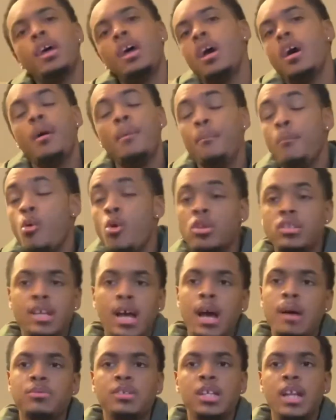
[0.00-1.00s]
more
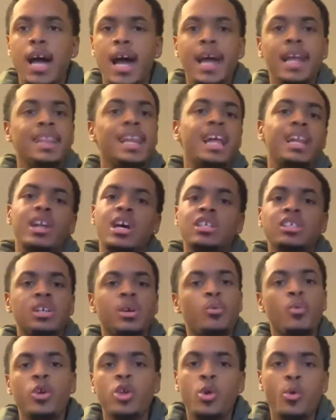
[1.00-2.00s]
times than not, that doesn't
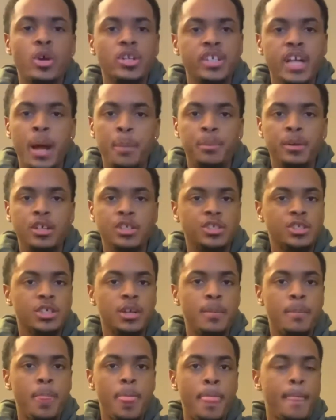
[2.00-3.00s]
win you a
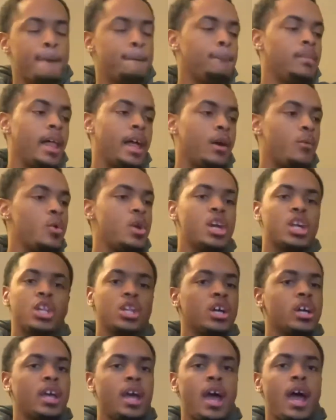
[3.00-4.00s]
championship. Like, we can
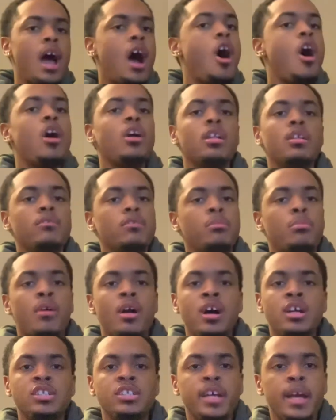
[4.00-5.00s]
look at all of
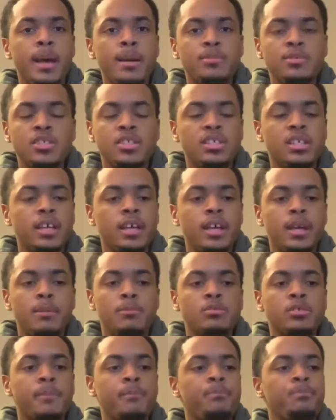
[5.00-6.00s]
LeBron James's
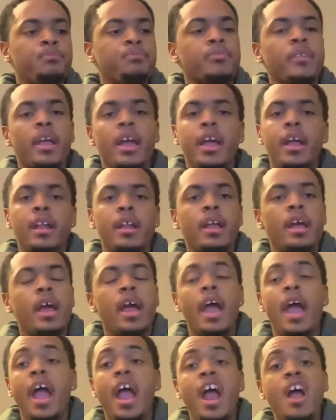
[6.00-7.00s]
teams, and
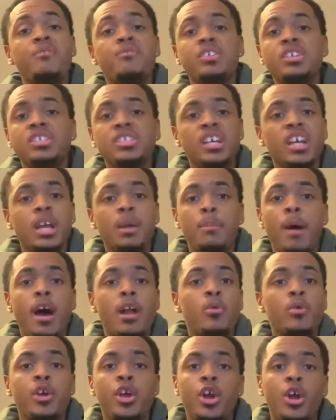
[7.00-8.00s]
every team, I
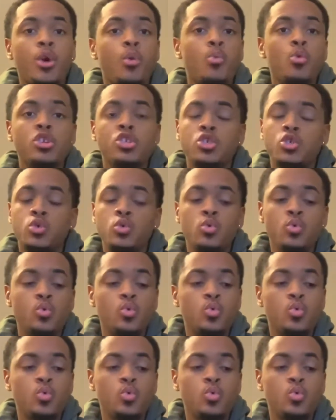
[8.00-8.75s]
don't care what you